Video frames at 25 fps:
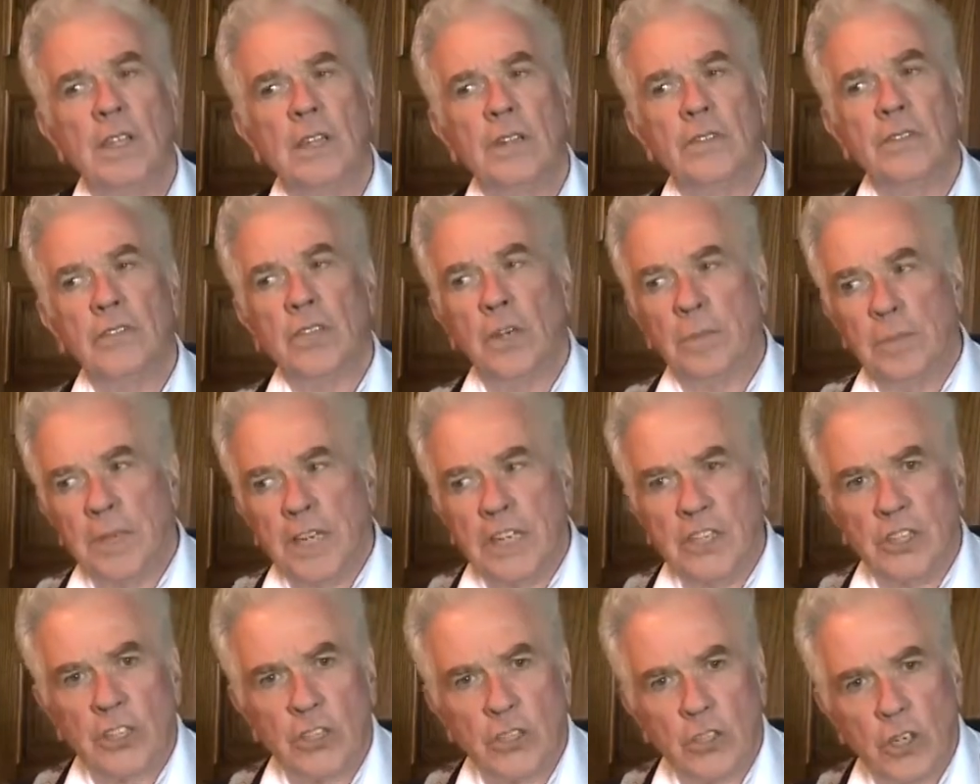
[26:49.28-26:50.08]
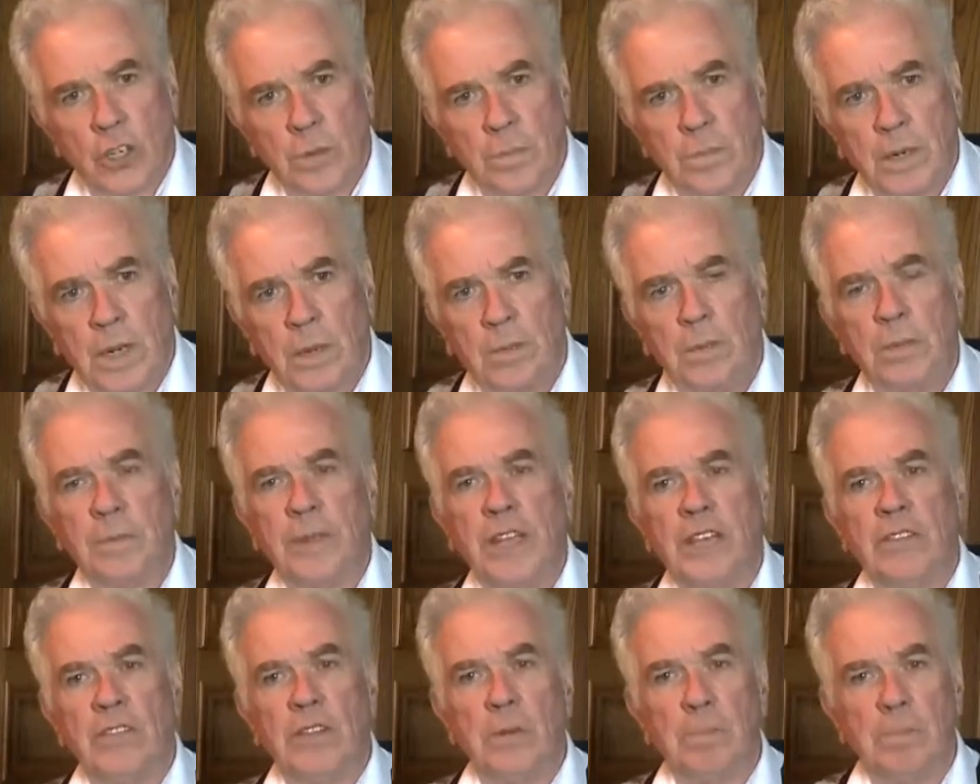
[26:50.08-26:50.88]
Somebody has a drug problem,
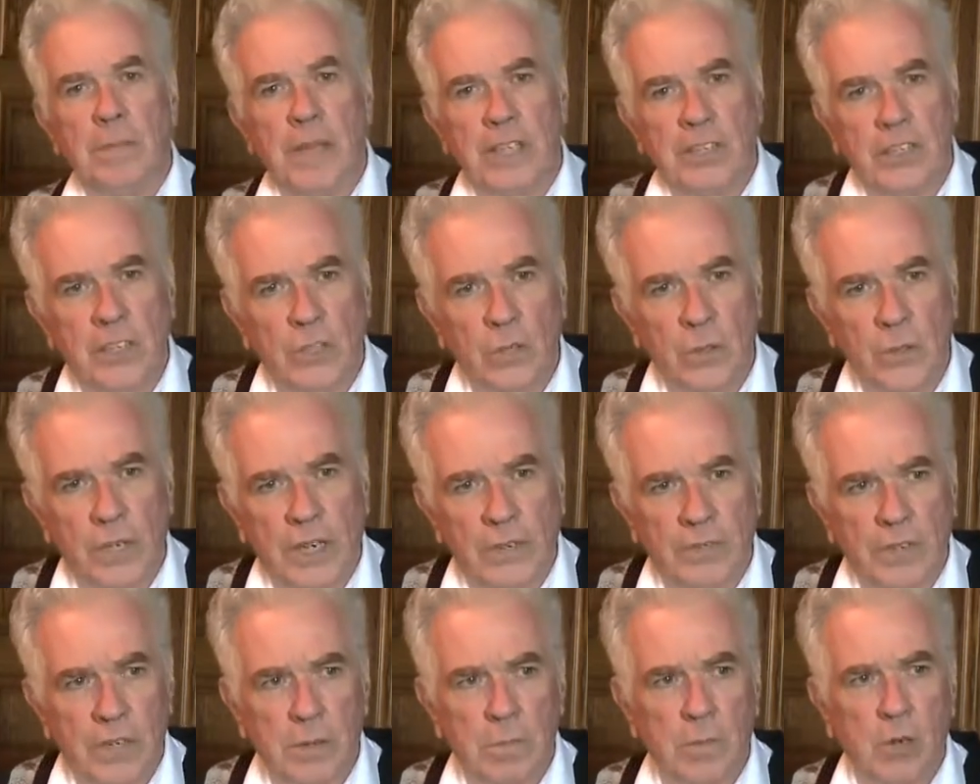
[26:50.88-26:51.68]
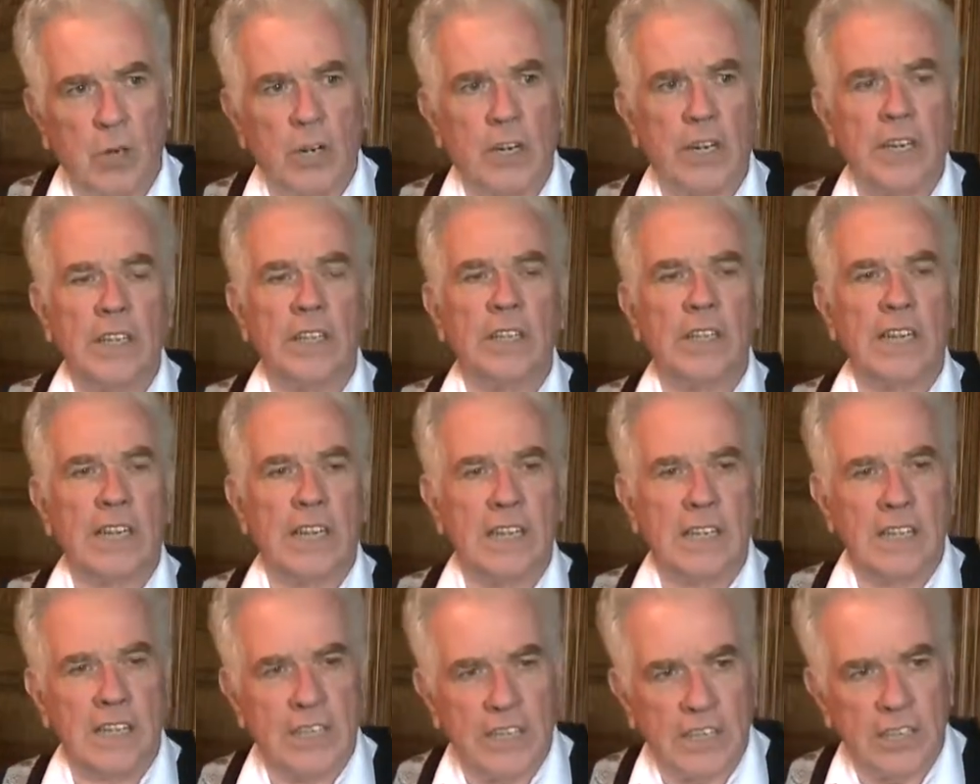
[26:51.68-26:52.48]
give them methadone every morning, they
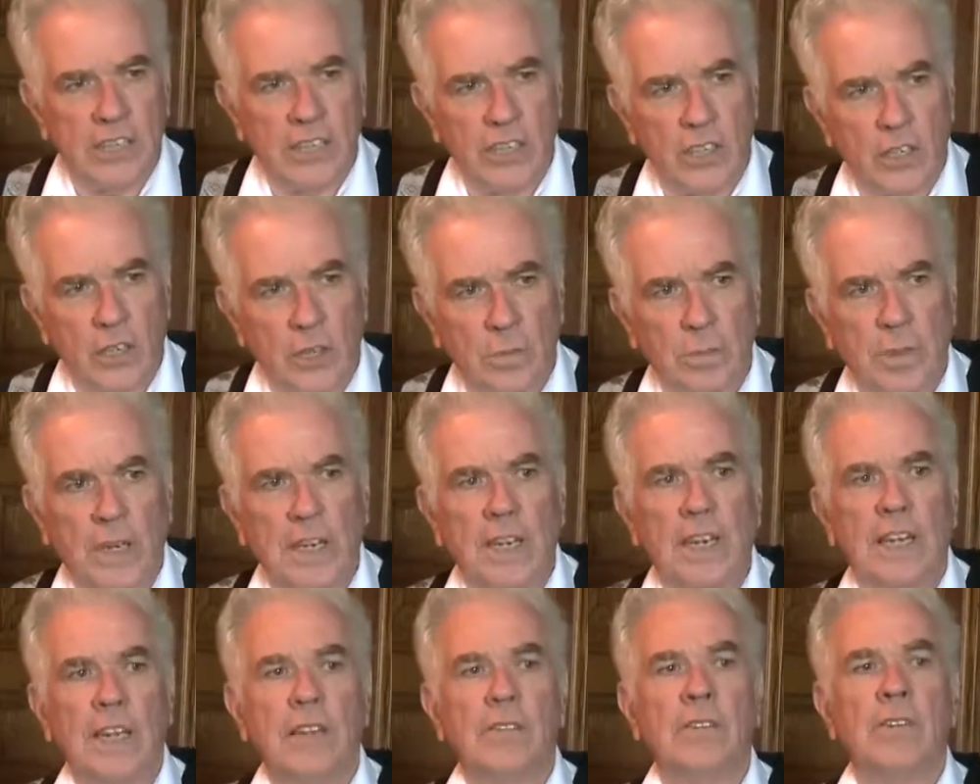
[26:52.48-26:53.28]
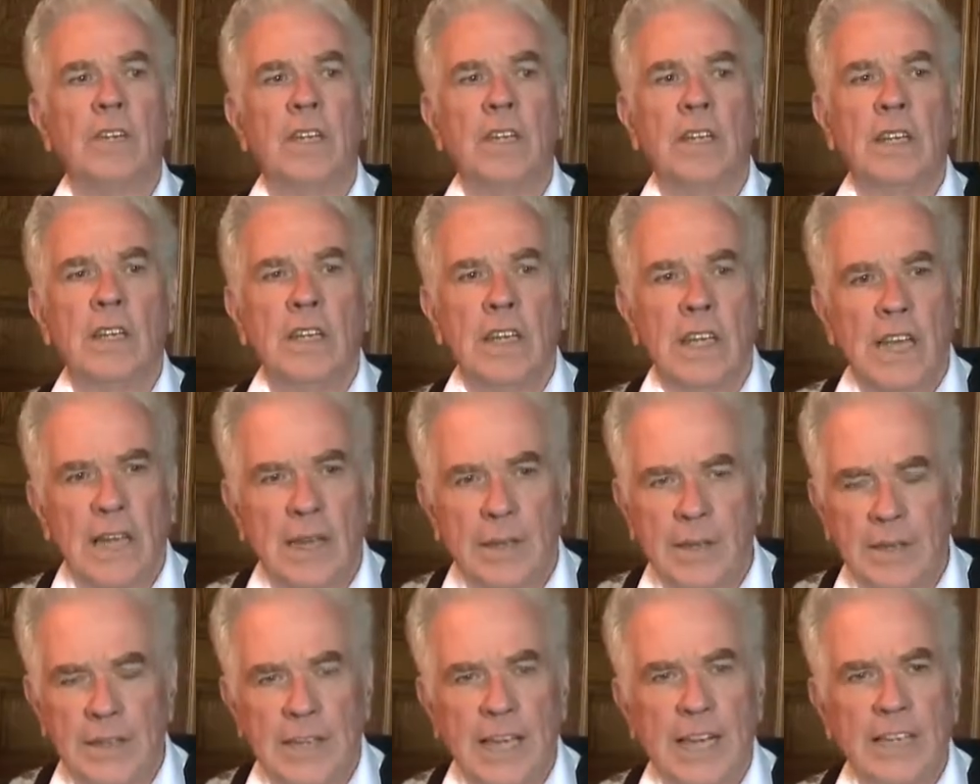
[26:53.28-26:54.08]
can lead a normal life.
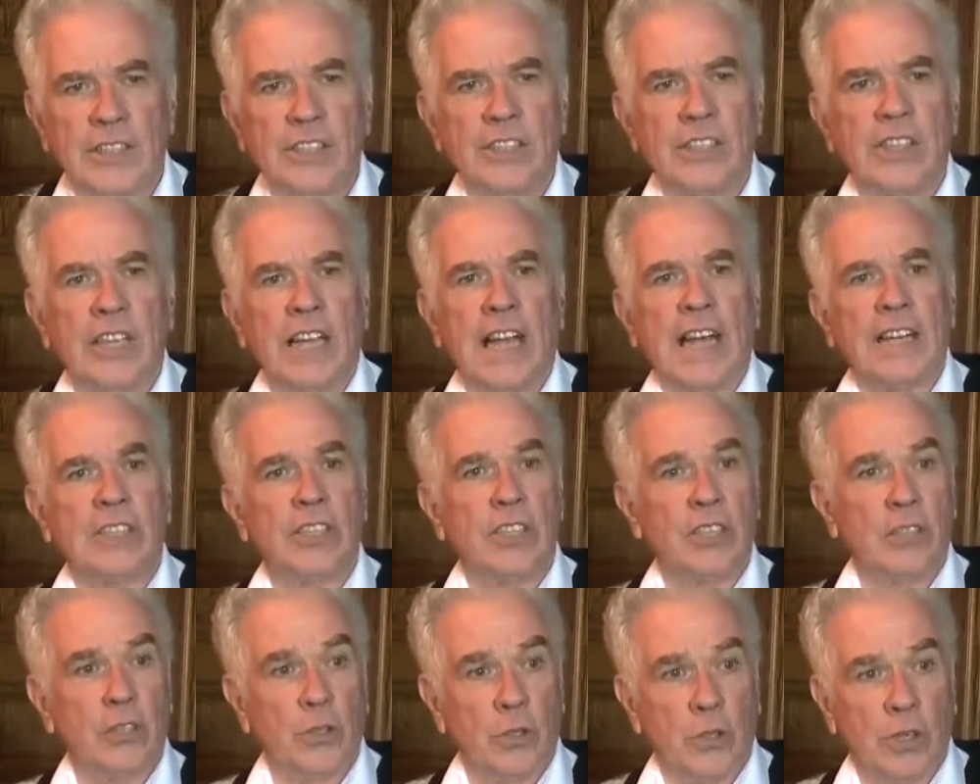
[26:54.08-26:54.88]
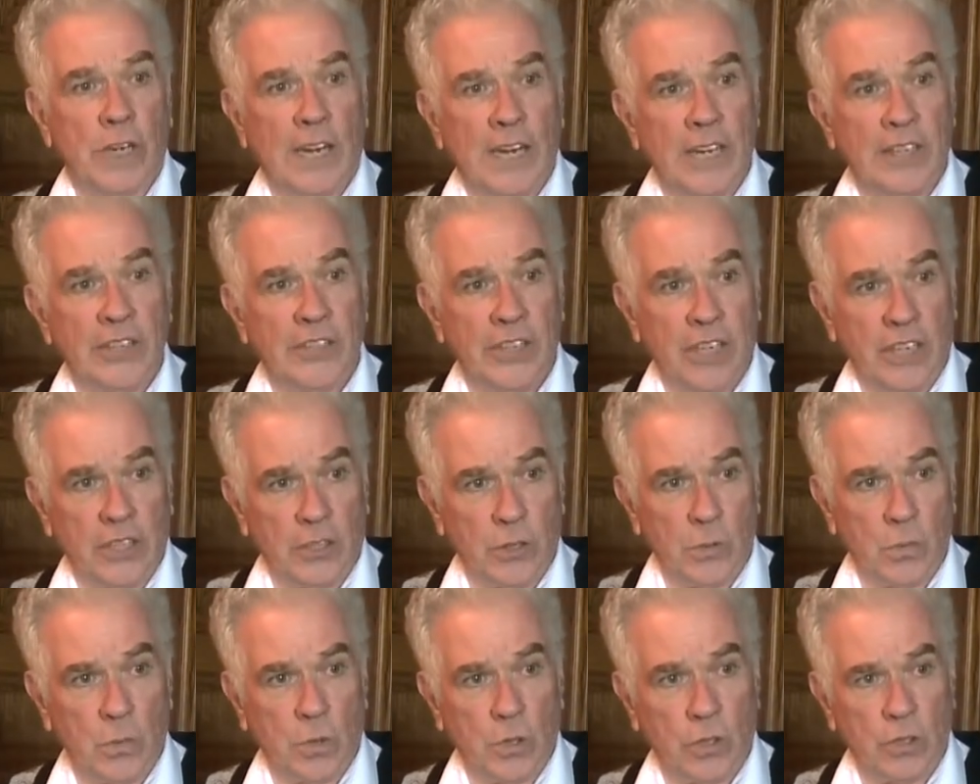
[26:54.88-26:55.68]
And that's the attitude, I think,
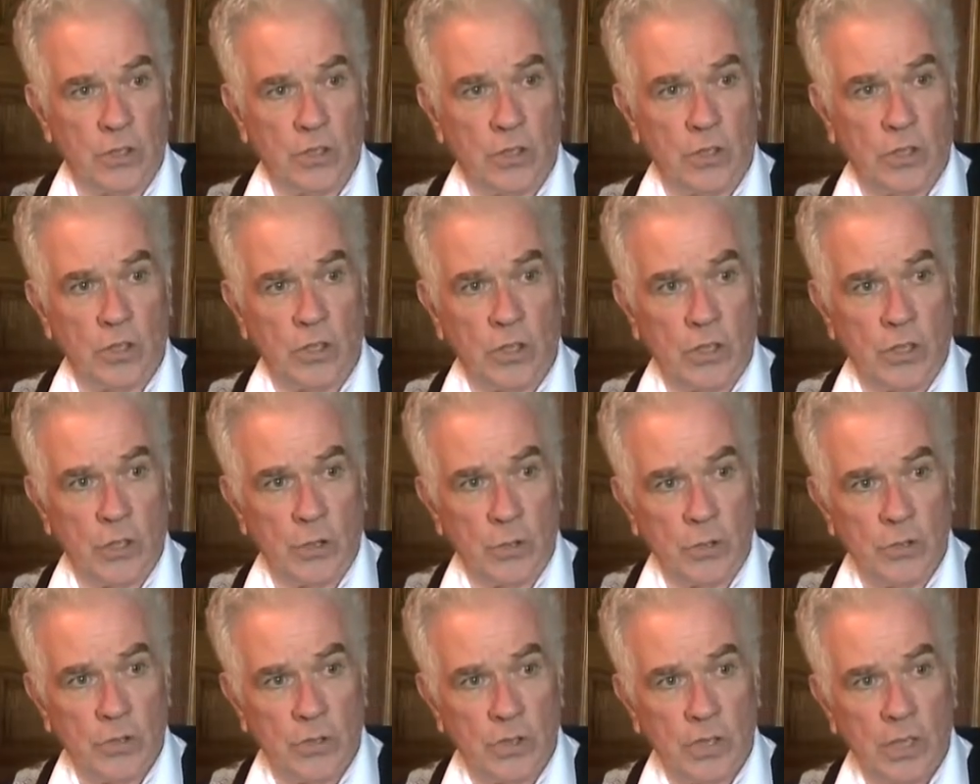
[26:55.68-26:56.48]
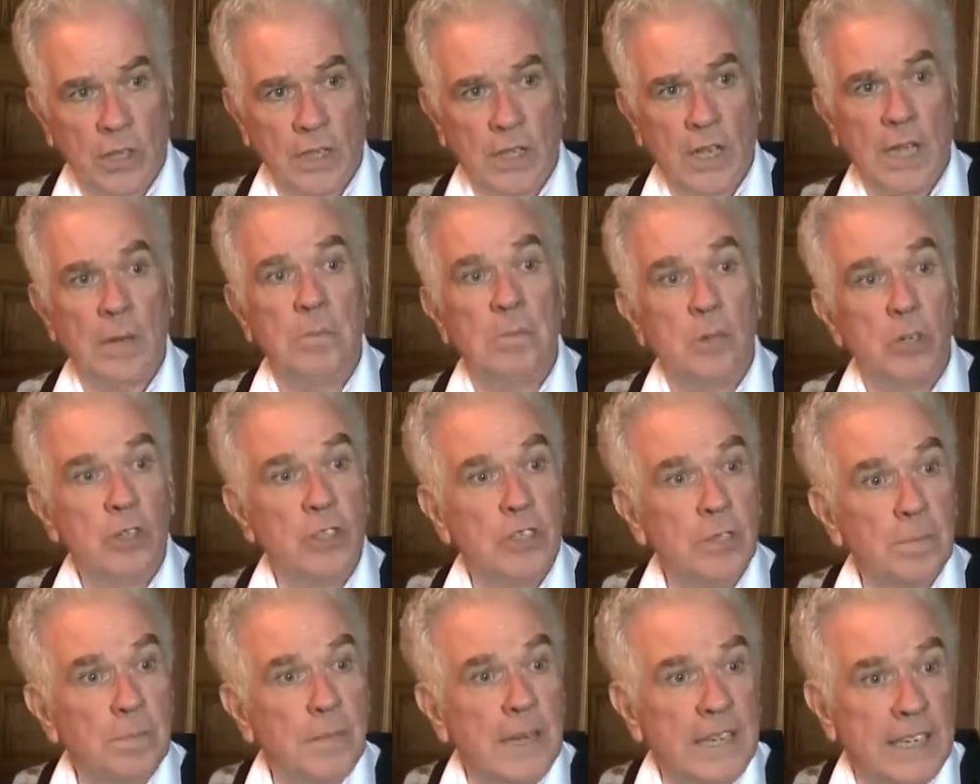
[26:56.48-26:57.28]
towards drug use
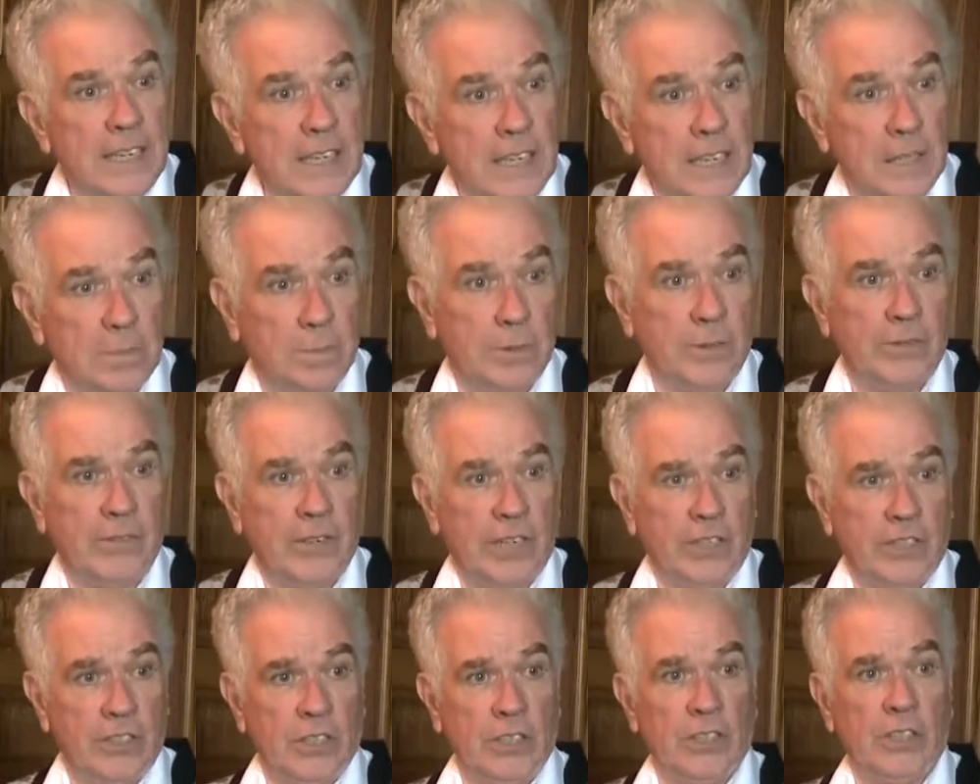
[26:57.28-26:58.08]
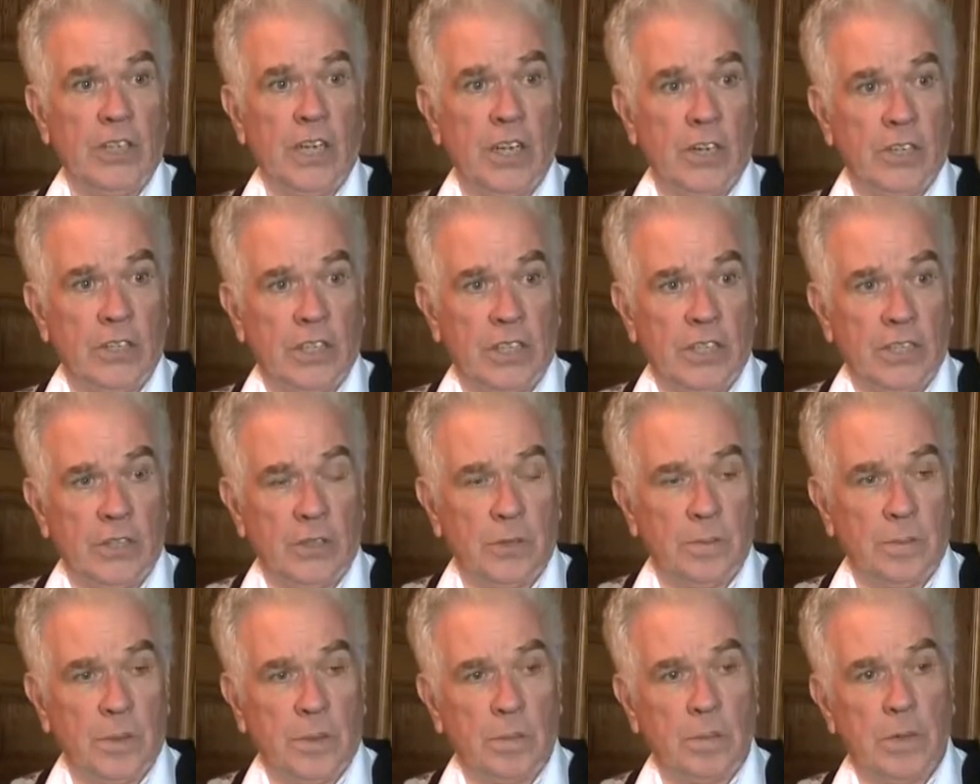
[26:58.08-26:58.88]
amongst the medical profession down in the
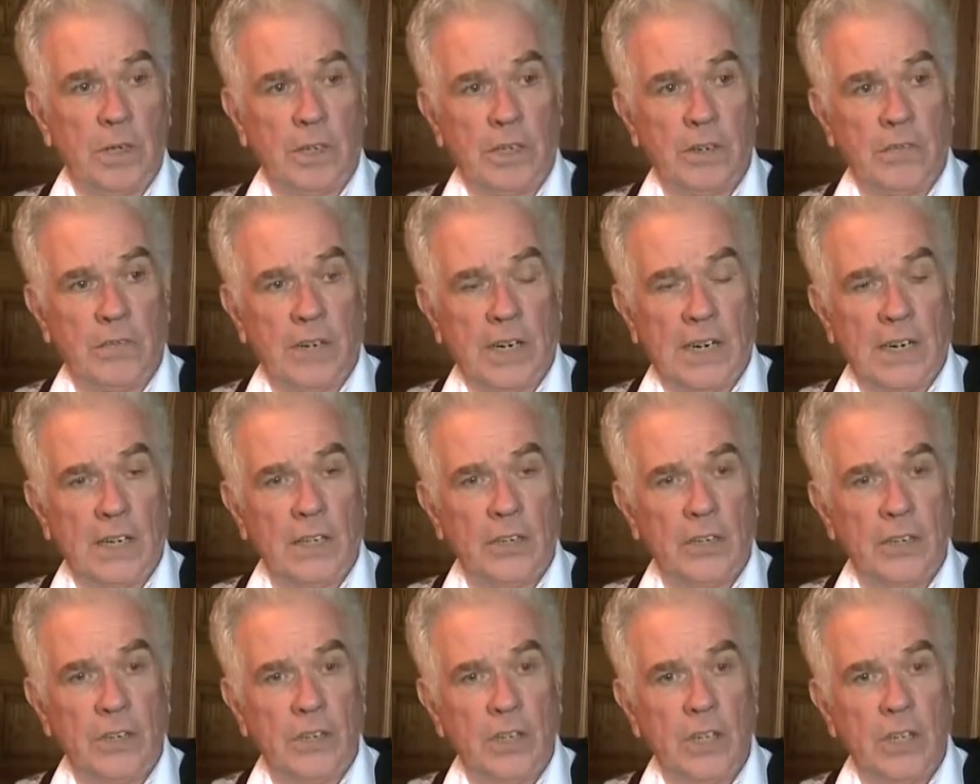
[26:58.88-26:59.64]
Republic of Ireland.